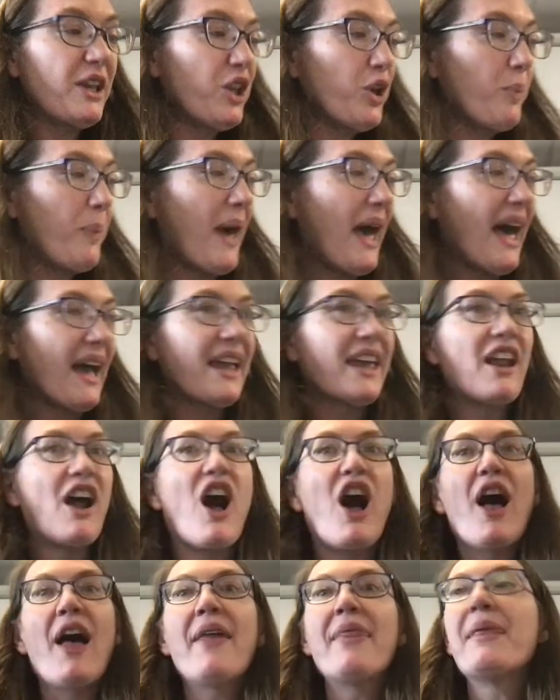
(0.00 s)
packet,
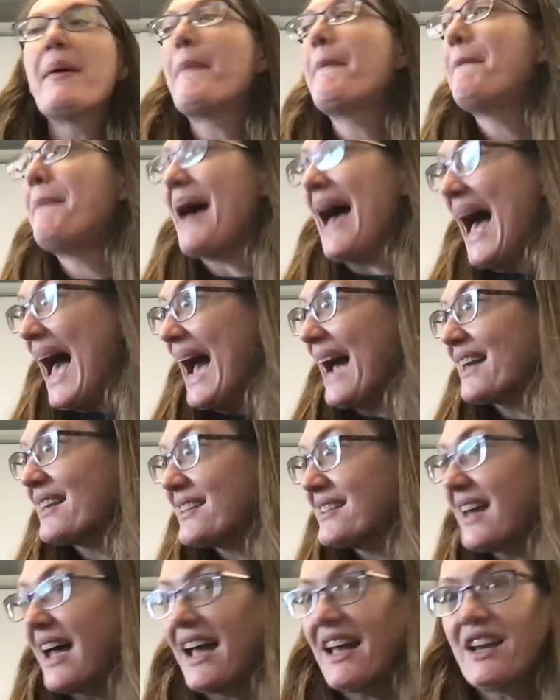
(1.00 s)
on the back
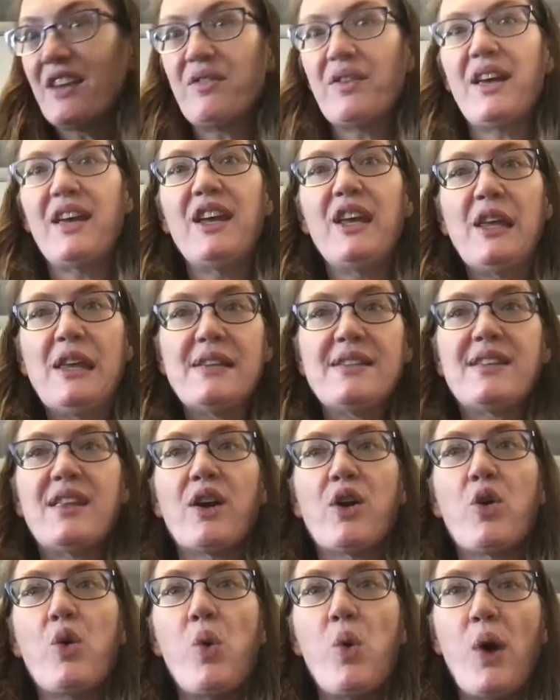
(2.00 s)
side of it is the
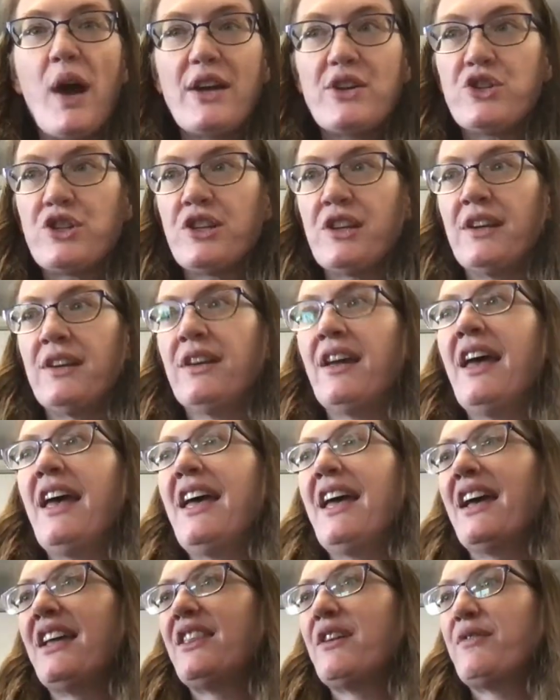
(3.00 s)
question.
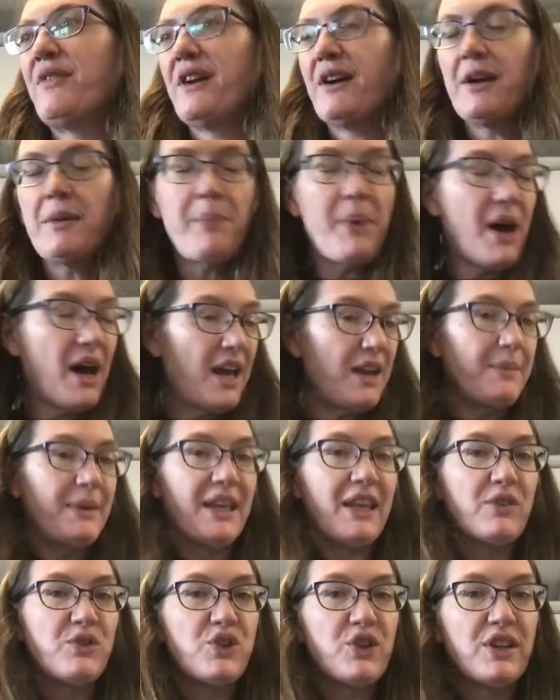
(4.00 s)
At the very bottom, it
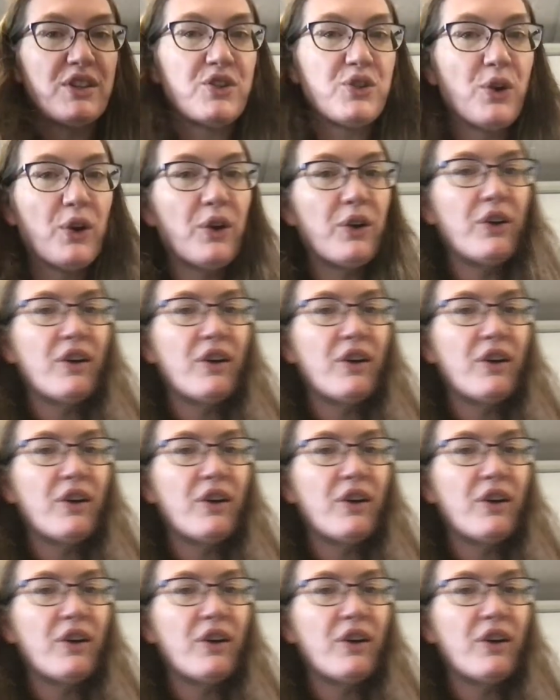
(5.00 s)
gives you historical